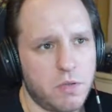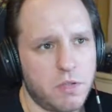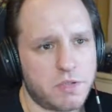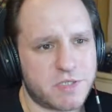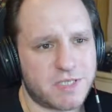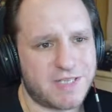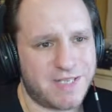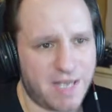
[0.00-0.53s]

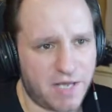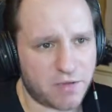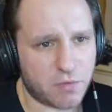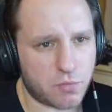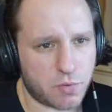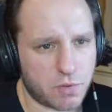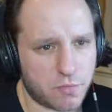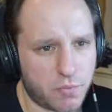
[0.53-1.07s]
It's a
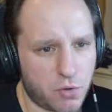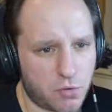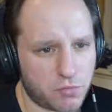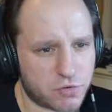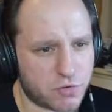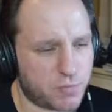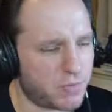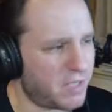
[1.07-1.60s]
gathering
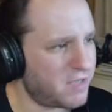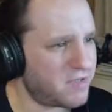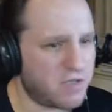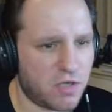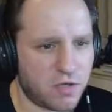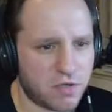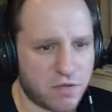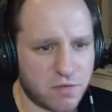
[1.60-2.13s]
post, but that's
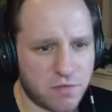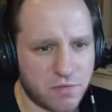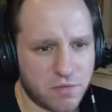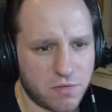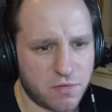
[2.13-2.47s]
not a...